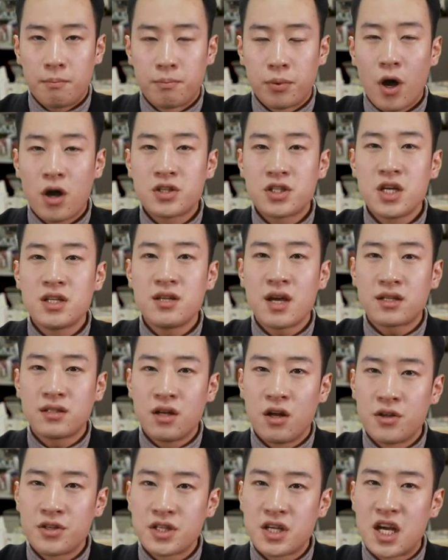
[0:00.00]
Blockchain
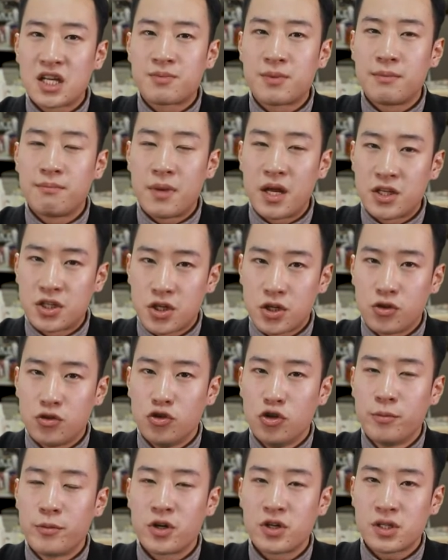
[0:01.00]
technology has been mentioned
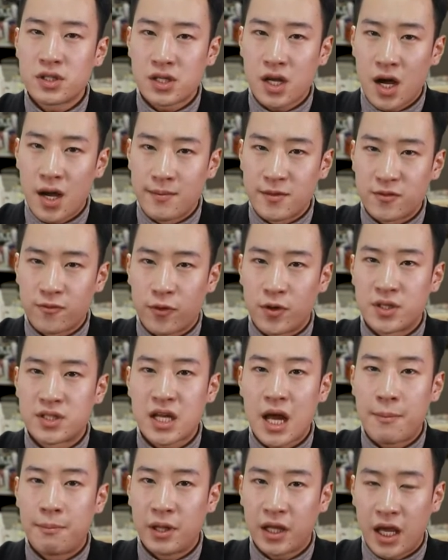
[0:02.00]
numerous times for its
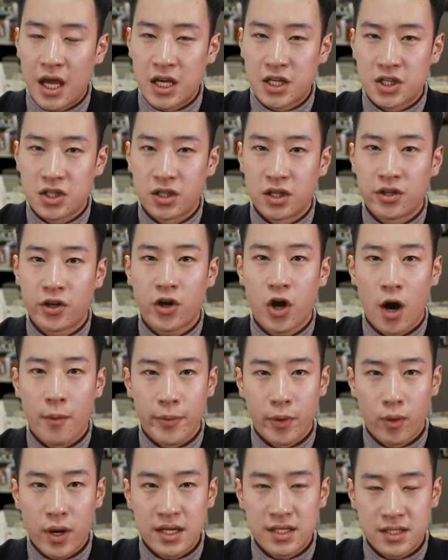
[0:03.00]
application in the
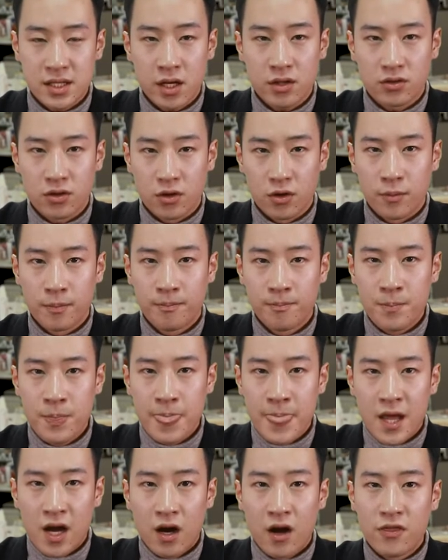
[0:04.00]
copyright sector.
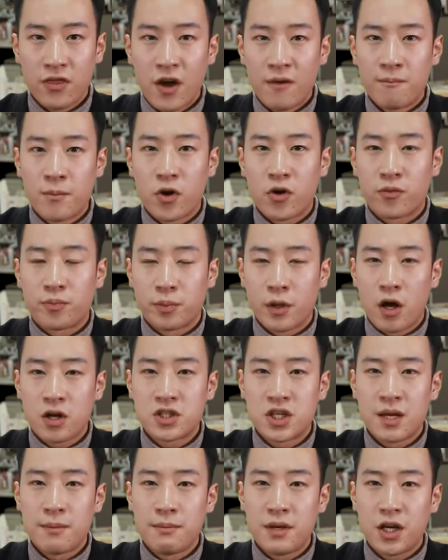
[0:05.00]
A number of
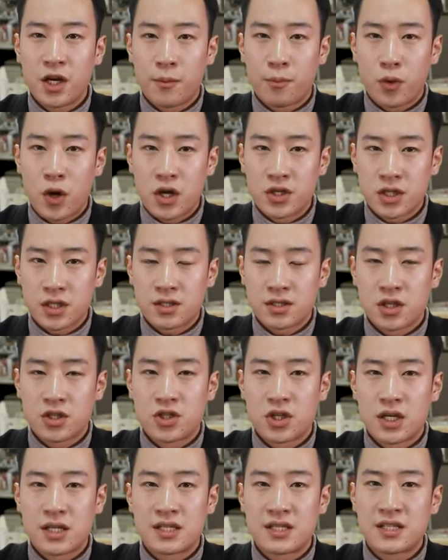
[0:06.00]
blockchain media projects
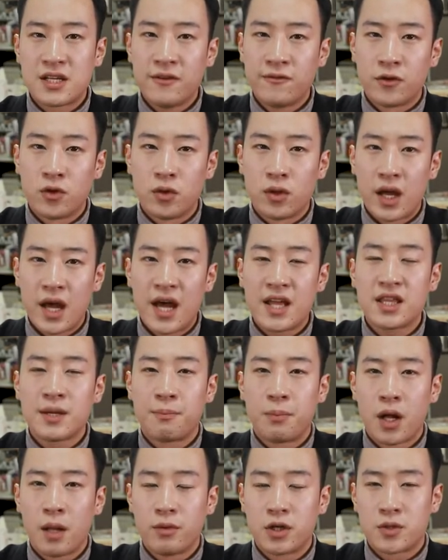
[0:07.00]
such as Civil and the
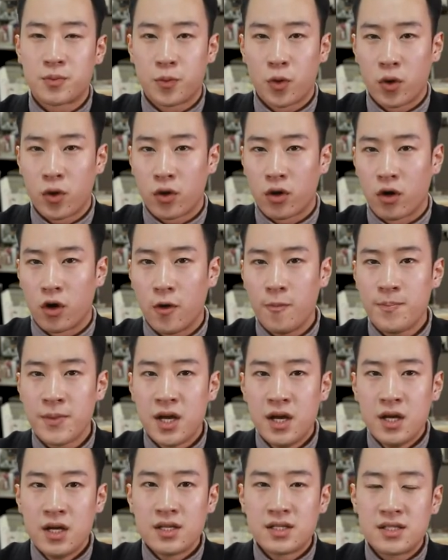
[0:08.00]
Published Protocol
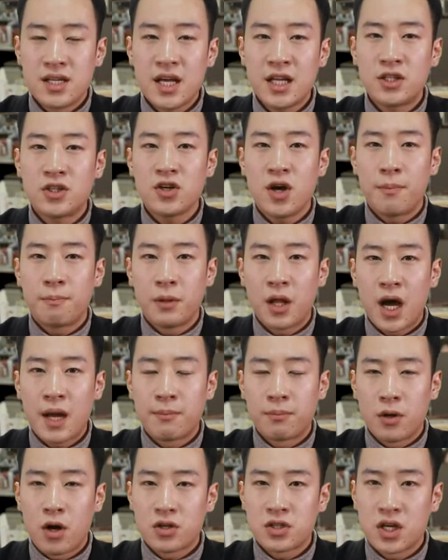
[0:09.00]
seek to apply
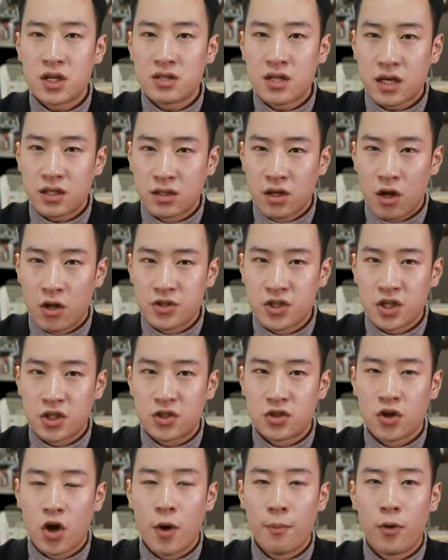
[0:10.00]
blockchain technology
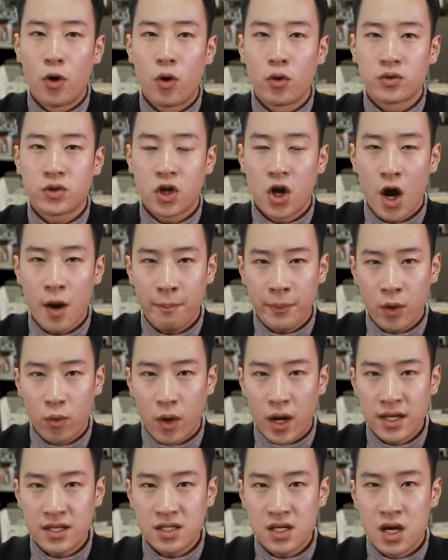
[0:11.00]
to uphold
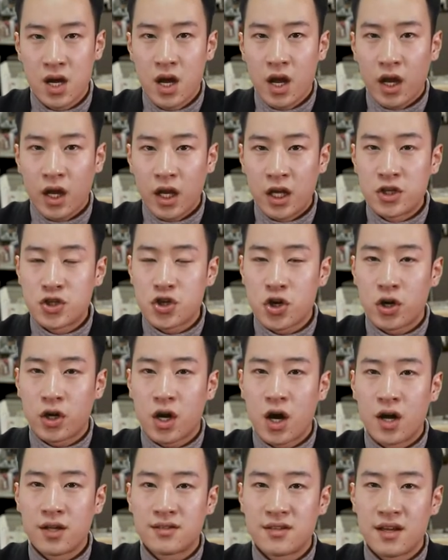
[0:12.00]
copyright, ensure
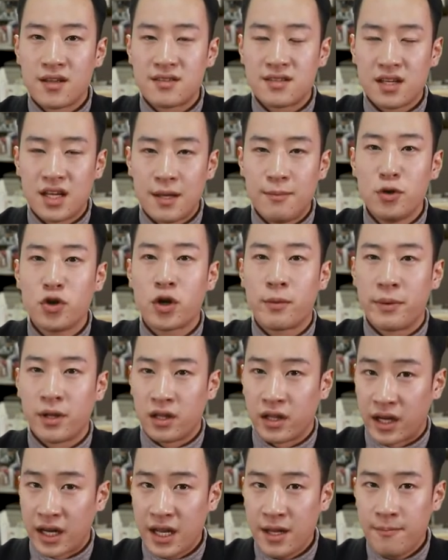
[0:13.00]
content
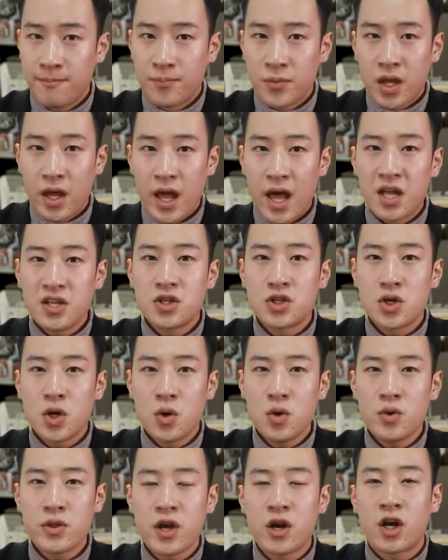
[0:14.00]
immutability, and
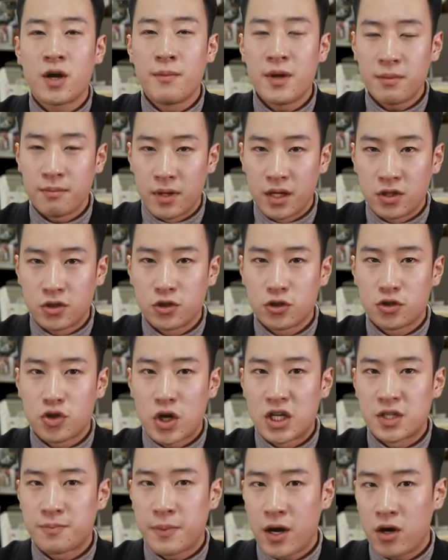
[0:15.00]
show their commitment to
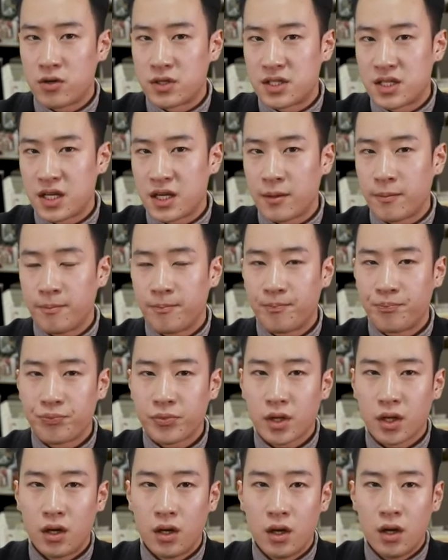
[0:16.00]
transparency.
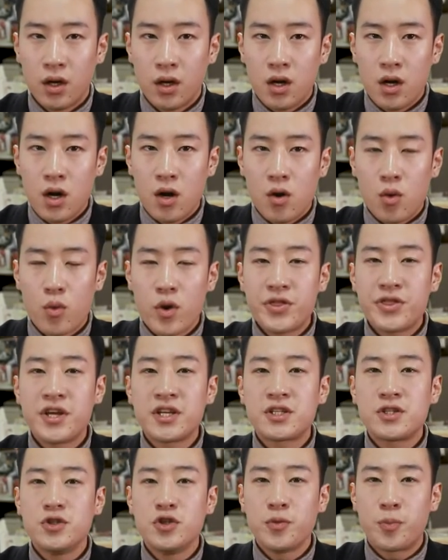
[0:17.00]
With
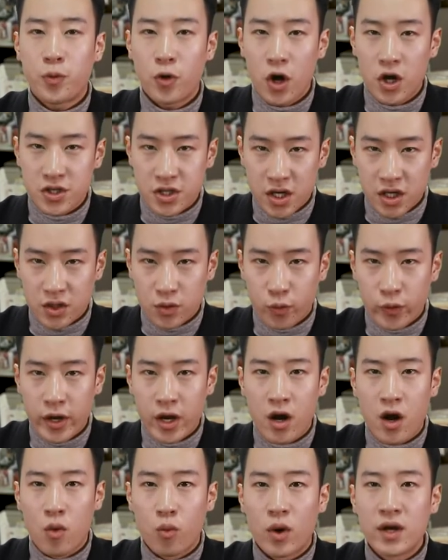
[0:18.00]
this new project,
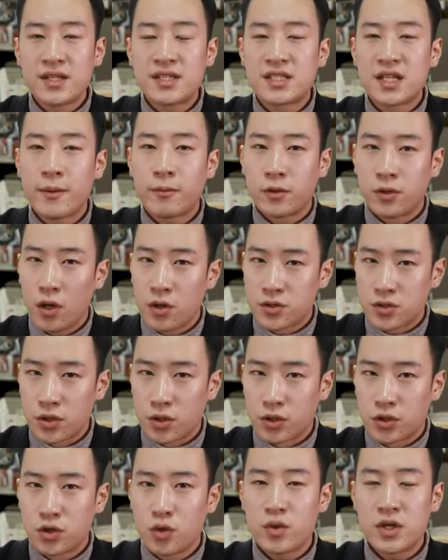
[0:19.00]
we are one step
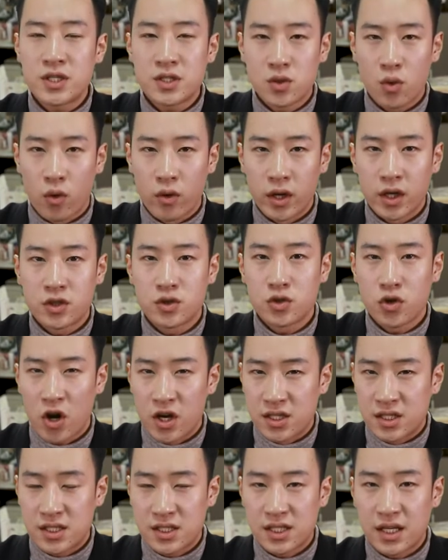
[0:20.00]
closer to restoring
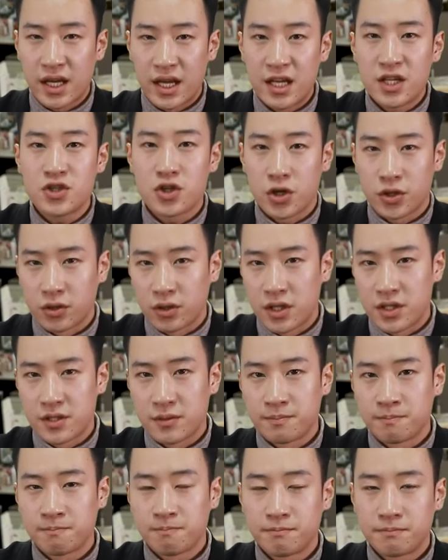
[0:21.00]
trust in journalism.